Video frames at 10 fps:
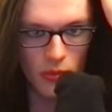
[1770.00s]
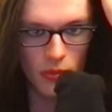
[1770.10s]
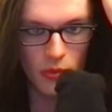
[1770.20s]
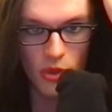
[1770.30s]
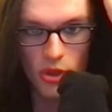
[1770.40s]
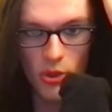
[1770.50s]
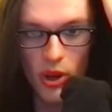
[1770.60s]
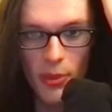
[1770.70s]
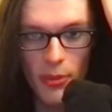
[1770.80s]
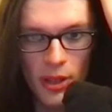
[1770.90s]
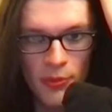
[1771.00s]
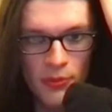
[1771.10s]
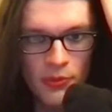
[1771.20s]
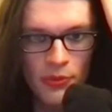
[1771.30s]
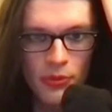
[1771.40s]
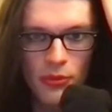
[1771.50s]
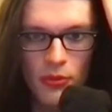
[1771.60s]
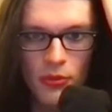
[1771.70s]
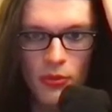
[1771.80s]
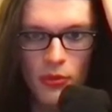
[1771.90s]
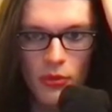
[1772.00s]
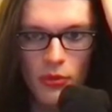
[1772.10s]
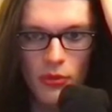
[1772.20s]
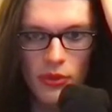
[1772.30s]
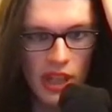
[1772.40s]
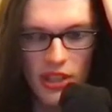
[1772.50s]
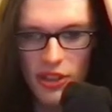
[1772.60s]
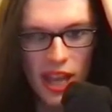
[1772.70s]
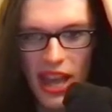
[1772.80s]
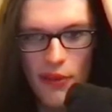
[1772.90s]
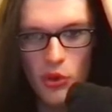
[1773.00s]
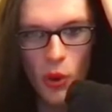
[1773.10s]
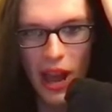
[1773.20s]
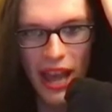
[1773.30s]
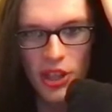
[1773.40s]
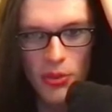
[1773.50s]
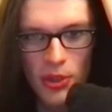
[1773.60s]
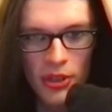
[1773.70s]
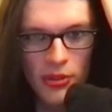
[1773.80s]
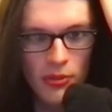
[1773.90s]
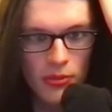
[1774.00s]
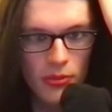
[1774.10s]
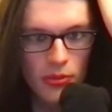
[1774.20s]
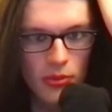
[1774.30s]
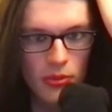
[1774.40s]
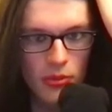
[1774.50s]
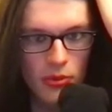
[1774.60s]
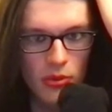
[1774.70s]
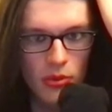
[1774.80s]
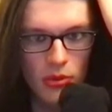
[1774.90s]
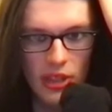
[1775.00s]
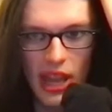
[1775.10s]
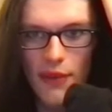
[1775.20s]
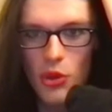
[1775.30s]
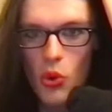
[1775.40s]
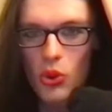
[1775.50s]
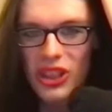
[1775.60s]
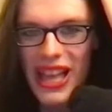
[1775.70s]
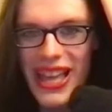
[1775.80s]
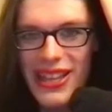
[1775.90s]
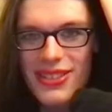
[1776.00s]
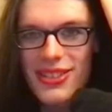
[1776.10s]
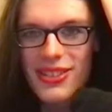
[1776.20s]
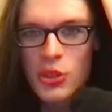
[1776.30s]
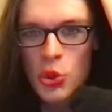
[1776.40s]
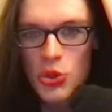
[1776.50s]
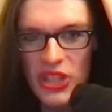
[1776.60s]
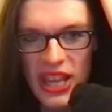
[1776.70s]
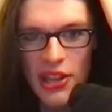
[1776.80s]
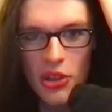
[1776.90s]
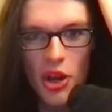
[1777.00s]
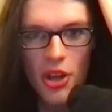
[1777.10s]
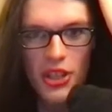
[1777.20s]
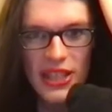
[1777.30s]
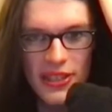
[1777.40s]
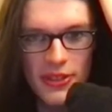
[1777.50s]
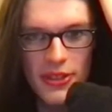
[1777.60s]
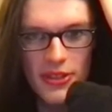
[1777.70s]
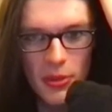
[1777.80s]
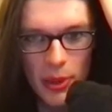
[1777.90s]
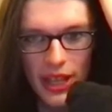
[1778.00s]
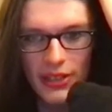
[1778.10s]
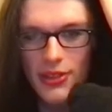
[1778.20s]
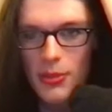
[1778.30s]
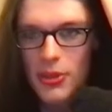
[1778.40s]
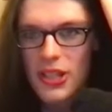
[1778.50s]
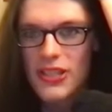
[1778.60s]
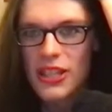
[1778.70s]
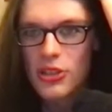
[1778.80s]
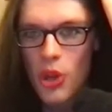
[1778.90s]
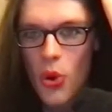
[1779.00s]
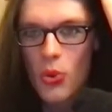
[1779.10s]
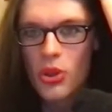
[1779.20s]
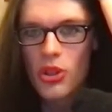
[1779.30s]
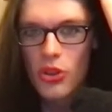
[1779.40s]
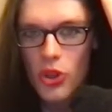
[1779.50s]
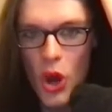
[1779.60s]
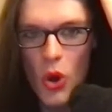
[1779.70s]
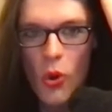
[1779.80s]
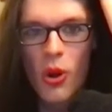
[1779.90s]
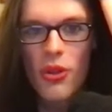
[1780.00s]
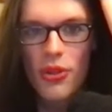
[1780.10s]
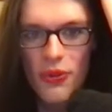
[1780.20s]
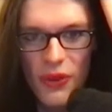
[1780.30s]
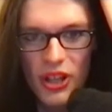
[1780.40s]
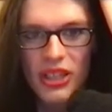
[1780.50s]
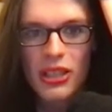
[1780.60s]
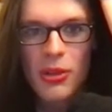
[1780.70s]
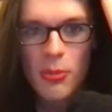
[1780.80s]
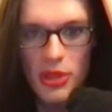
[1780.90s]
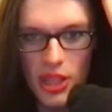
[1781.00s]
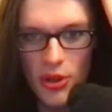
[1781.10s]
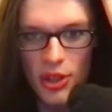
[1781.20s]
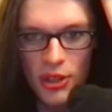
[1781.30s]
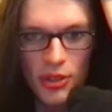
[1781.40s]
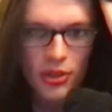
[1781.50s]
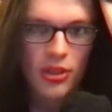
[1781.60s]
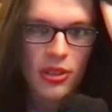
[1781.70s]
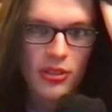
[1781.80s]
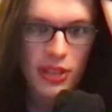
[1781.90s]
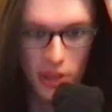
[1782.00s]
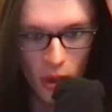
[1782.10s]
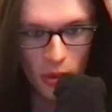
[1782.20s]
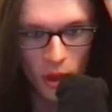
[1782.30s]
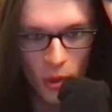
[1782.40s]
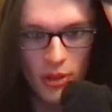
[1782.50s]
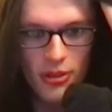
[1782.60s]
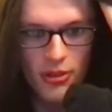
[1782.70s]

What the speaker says: You see what I mean? They have no acumen. They have no legs to stand on in this debate because they don't know the fucking material. They don't know it.